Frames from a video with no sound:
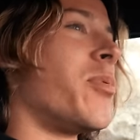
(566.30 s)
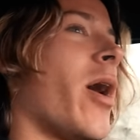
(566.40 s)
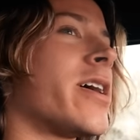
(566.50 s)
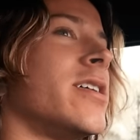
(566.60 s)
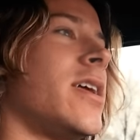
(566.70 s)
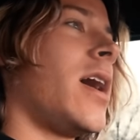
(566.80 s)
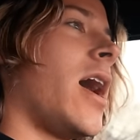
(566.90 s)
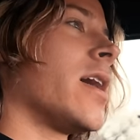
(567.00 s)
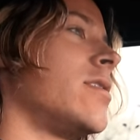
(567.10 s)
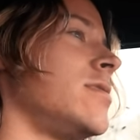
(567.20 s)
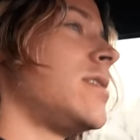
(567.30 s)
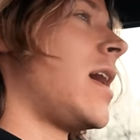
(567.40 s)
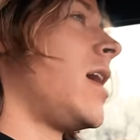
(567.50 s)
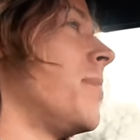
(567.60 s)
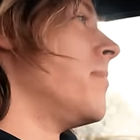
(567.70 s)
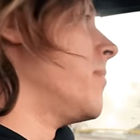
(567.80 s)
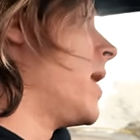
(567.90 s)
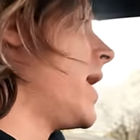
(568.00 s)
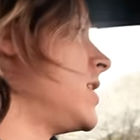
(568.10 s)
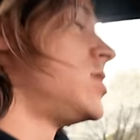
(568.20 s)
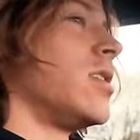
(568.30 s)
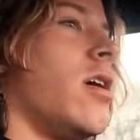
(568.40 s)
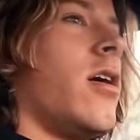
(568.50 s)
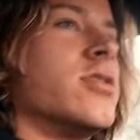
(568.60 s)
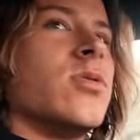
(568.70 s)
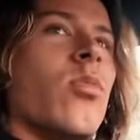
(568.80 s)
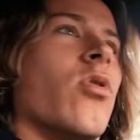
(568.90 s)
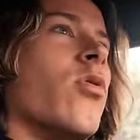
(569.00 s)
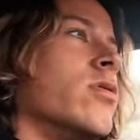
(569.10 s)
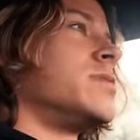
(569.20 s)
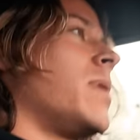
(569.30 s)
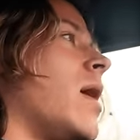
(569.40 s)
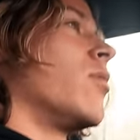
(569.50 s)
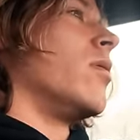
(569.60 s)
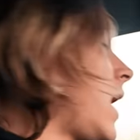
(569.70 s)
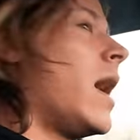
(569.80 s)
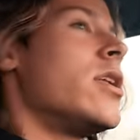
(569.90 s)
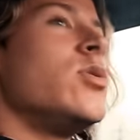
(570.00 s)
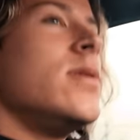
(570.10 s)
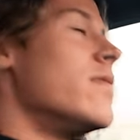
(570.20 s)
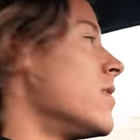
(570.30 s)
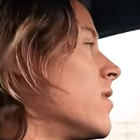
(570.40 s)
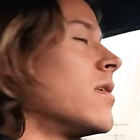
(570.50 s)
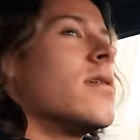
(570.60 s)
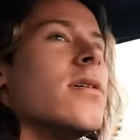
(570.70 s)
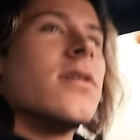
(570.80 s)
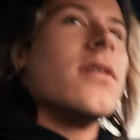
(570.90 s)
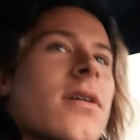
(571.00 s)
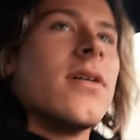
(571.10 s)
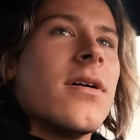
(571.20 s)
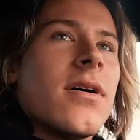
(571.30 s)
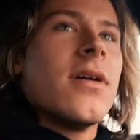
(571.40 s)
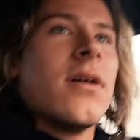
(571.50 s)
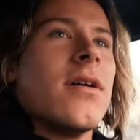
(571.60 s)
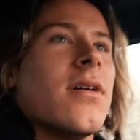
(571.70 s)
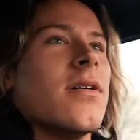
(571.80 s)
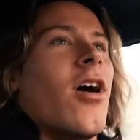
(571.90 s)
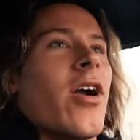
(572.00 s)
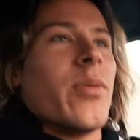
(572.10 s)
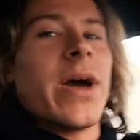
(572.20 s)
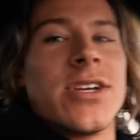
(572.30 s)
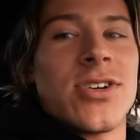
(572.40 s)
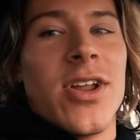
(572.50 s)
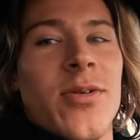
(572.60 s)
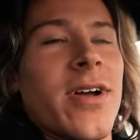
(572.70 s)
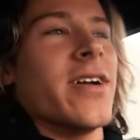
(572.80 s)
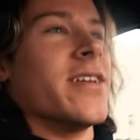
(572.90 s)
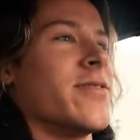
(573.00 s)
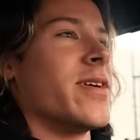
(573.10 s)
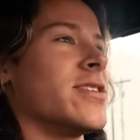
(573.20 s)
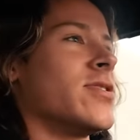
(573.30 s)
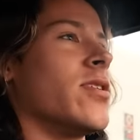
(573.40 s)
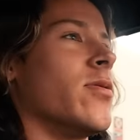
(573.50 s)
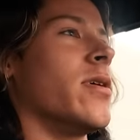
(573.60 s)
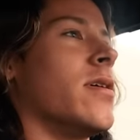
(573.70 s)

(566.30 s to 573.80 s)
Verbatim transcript: Bro, I could not I could not imagine hundred more horsepower. How do you even Alright, we got a straightaway already. We got a straightaway.